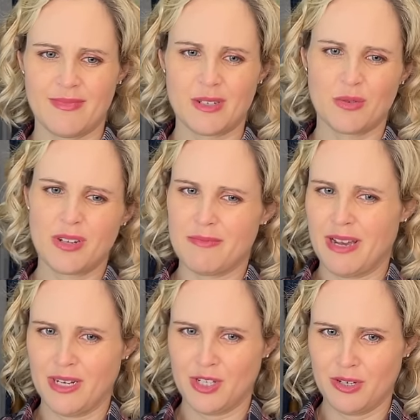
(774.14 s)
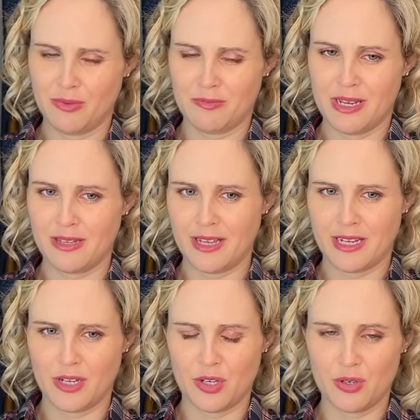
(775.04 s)
imagine it would make
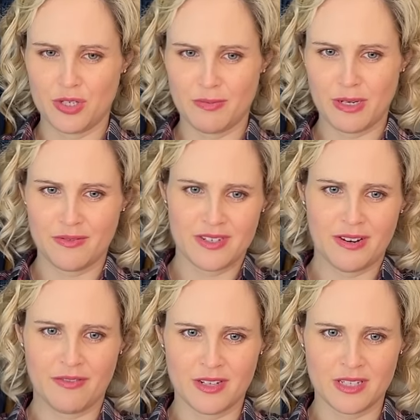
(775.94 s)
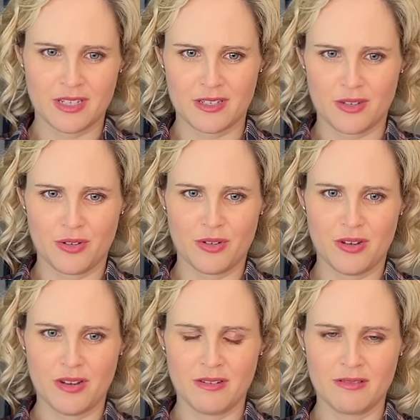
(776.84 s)
like a huge amount of difference, because they're
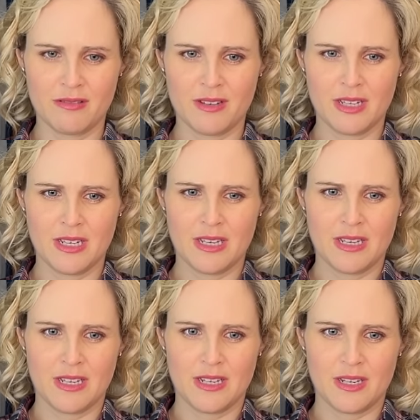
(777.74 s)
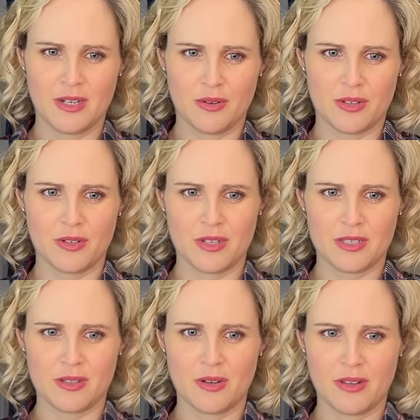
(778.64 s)
not, you know,
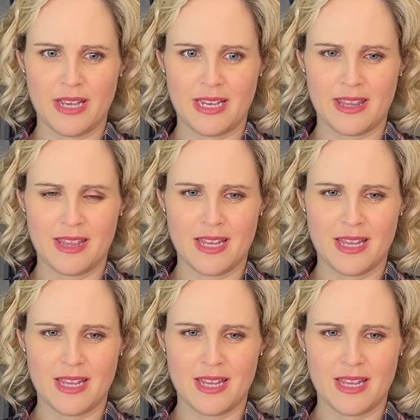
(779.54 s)
it's not like then the